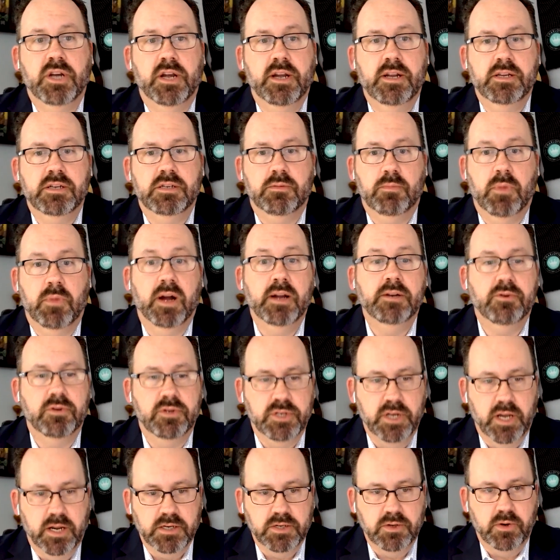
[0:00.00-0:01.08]
changed my
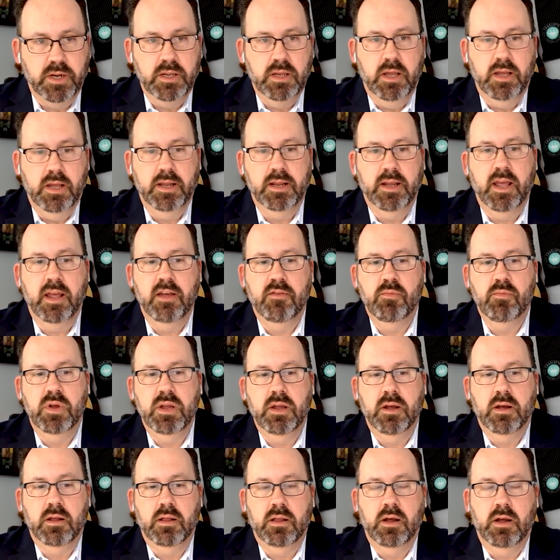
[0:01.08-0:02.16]
trajectory and gave
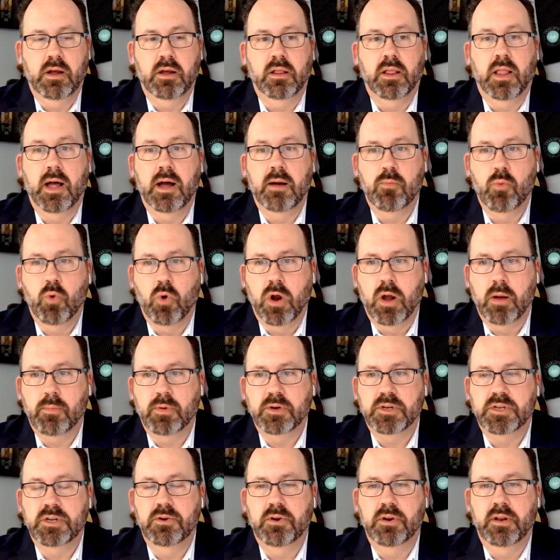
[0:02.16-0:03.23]
me a lot more
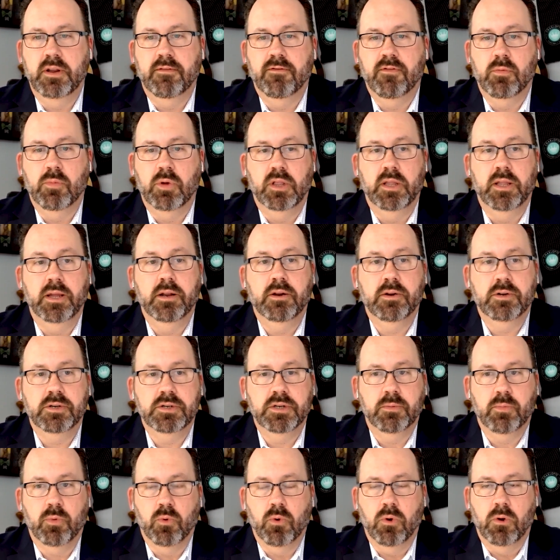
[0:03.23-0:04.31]
opportunity from a leadership